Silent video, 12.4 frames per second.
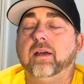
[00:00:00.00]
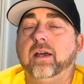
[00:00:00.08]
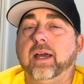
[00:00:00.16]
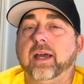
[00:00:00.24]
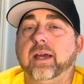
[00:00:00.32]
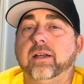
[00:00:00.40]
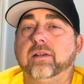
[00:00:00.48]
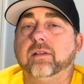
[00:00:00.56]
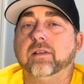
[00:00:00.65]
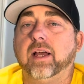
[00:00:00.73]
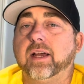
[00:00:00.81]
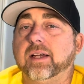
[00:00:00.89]
And
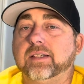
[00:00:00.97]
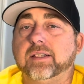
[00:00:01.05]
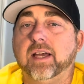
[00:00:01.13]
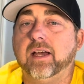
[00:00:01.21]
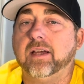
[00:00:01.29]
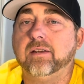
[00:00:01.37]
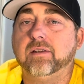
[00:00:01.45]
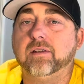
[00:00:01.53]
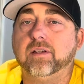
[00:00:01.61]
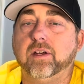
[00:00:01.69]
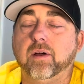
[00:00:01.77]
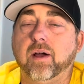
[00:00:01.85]
like I said,
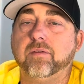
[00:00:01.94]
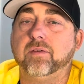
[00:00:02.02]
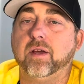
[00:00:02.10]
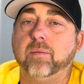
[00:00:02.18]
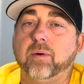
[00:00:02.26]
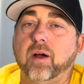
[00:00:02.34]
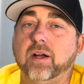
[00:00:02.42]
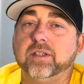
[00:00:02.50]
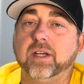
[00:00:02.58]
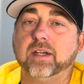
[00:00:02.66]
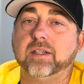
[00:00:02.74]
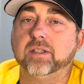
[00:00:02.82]
after that
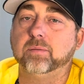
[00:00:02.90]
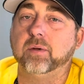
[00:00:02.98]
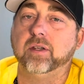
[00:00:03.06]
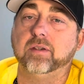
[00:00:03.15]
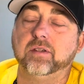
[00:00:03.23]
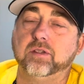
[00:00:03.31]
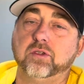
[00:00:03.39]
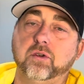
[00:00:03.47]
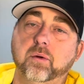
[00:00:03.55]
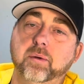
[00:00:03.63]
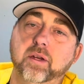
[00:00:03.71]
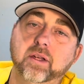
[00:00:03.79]
project has been
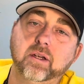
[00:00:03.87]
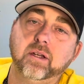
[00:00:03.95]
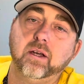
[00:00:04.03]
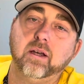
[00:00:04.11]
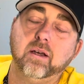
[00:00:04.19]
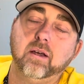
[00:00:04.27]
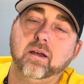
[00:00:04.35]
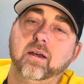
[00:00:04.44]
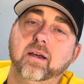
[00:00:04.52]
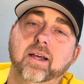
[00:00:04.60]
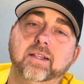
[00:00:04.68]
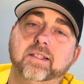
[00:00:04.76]
distributed,
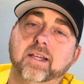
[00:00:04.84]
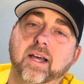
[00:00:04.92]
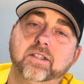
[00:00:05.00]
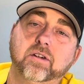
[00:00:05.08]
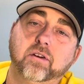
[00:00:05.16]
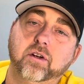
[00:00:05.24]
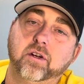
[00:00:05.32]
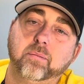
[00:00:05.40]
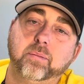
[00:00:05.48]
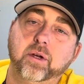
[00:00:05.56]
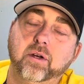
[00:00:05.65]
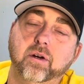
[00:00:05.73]
it stays on your
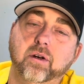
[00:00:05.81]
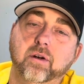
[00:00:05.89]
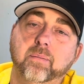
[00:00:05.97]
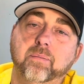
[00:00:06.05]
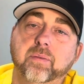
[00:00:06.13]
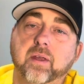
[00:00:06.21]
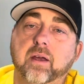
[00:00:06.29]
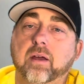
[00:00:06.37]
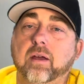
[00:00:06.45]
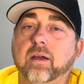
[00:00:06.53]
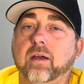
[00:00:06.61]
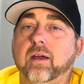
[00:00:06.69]
computer
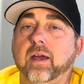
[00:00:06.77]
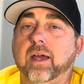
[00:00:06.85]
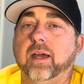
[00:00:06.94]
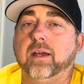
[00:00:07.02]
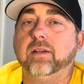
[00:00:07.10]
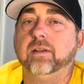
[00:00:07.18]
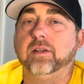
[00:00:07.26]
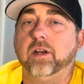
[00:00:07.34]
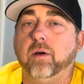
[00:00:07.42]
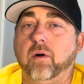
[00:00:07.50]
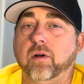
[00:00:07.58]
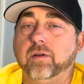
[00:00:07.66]
and,
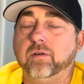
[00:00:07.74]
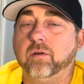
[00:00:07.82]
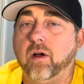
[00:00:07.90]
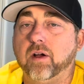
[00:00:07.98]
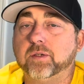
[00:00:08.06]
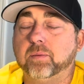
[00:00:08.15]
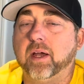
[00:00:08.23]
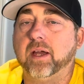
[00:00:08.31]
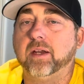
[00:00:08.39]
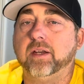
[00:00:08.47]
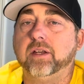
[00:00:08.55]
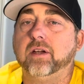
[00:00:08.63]
on
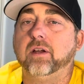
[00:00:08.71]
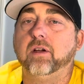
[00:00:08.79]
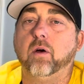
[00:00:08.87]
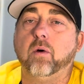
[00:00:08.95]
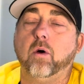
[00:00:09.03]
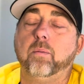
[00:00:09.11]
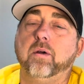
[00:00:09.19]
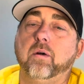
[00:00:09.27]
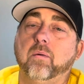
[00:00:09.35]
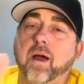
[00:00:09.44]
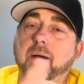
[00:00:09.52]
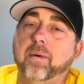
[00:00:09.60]
GarageBand, and you can go open it
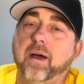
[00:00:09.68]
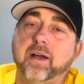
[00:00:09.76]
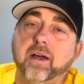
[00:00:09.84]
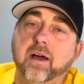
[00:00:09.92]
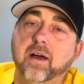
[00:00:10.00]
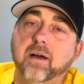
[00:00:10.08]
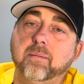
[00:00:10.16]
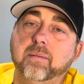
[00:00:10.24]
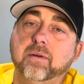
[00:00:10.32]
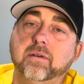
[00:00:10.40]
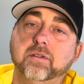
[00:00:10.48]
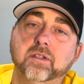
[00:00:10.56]
right back up.
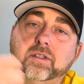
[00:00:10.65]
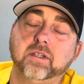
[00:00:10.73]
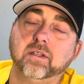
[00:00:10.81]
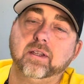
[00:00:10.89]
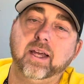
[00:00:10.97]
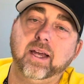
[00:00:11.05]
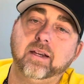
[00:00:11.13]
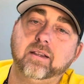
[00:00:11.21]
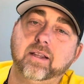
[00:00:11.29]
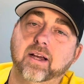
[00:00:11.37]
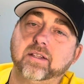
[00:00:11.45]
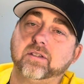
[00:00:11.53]
Just delete
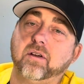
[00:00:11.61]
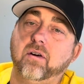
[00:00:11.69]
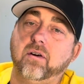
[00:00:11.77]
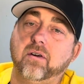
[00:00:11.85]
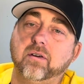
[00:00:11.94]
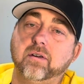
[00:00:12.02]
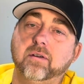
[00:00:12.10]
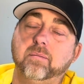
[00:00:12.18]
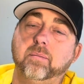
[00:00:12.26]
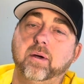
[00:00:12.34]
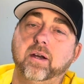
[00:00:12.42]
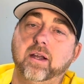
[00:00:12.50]
that song,
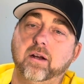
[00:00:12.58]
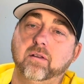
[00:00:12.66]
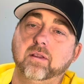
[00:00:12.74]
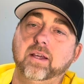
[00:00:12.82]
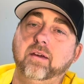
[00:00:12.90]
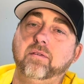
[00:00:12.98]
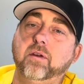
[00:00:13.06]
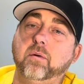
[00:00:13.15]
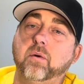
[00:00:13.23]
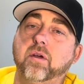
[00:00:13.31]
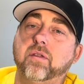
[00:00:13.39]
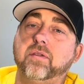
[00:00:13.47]
but it'll leave you
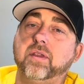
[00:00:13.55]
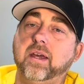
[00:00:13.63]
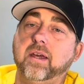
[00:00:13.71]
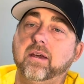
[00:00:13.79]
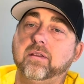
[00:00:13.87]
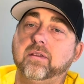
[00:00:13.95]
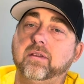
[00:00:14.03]
with the